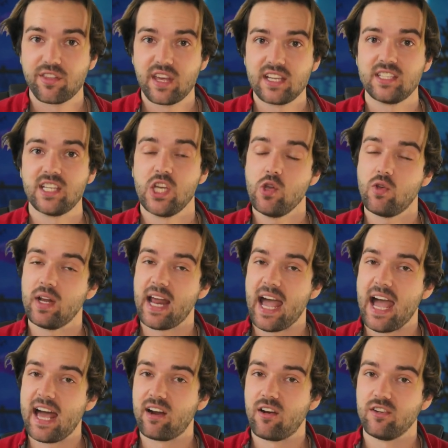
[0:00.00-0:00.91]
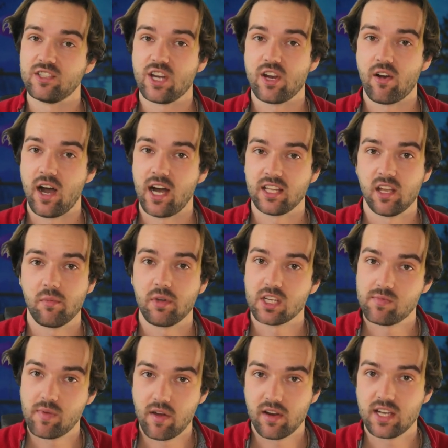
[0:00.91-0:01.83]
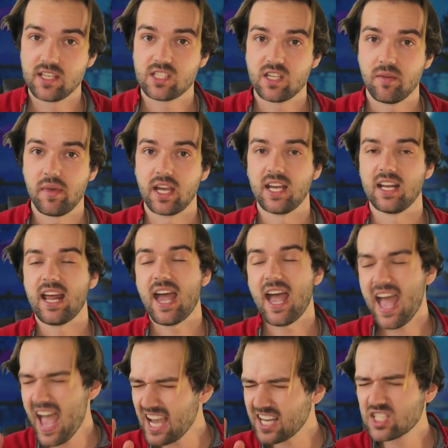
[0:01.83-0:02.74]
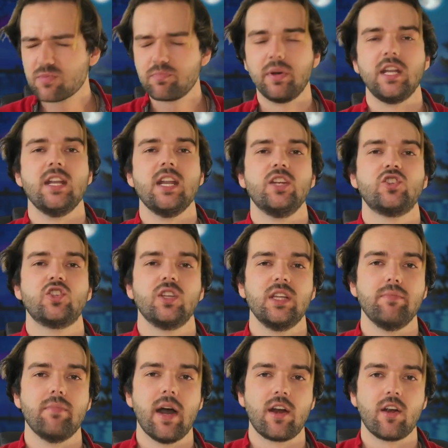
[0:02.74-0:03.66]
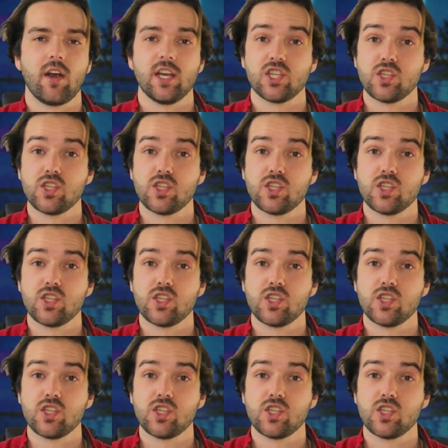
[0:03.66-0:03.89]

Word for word: things that you can add on to your hot tub experience to make it exponentially better,